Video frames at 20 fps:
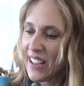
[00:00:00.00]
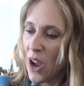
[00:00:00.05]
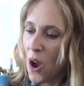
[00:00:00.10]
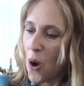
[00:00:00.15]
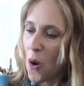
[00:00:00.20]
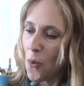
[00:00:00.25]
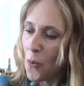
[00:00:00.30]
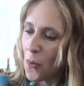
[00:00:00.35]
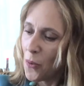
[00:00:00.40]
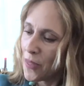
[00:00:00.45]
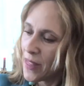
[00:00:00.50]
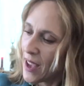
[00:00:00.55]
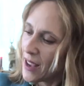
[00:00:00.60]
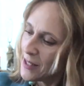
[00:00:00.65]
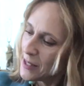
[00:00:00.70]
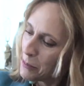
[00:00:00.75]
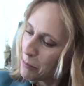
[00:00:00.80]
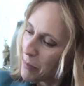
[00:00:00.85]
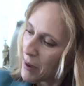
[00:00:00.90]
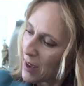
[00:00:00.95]
Oh,
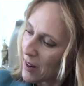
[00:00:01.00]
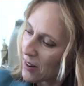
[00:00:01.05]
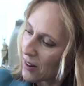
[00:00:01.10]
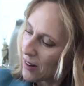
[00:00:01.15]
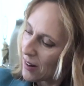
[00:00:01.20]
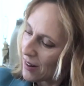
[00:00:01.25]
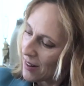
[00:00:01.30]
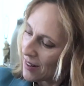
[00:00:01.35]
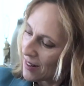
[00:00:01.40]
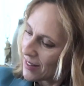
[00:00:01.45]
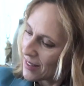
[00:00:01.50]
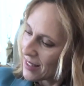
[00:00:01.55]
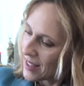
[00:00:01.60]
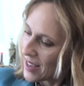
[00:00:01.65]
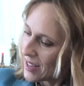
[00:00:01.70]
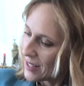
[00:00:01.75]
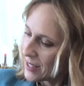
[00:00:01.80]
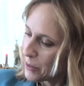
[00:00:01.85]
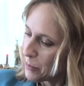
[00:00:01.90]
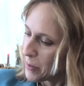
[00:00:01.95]
that's better.
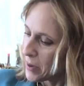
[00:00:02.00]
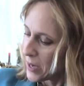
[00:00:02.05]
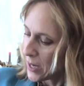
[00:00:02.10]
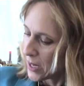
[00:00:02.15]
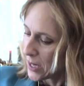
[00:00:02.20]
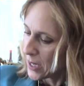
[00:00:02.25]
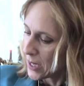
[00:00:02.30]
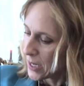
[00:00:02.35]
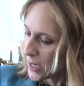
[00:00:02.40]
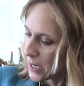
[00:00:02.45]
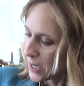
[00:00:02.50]
That's better.